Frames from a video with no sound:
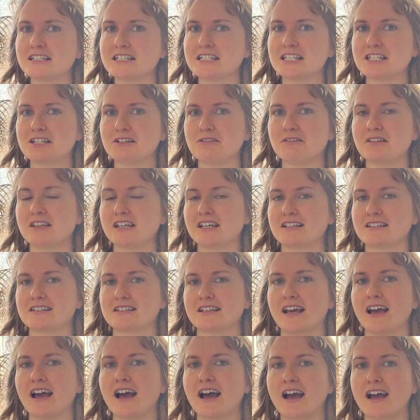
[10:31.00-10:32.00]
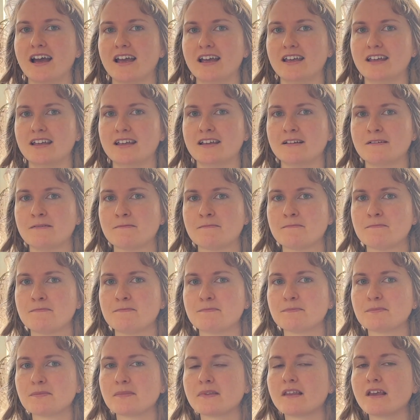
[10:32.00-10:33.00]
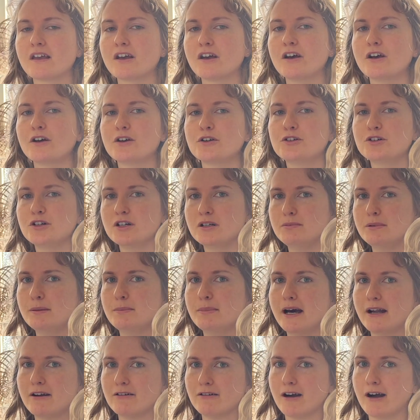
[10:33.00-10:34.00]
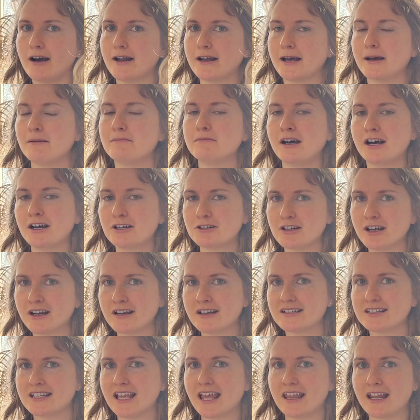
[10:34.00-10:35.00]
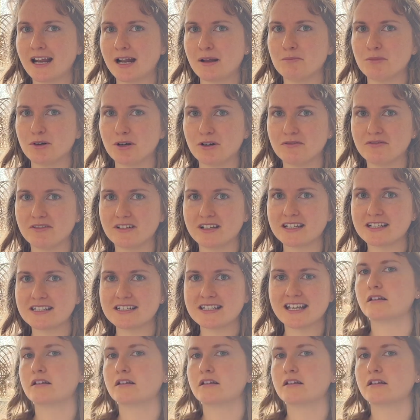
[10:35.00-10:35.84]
still things that I could be better on. I'm not trying to say that I'm perfect.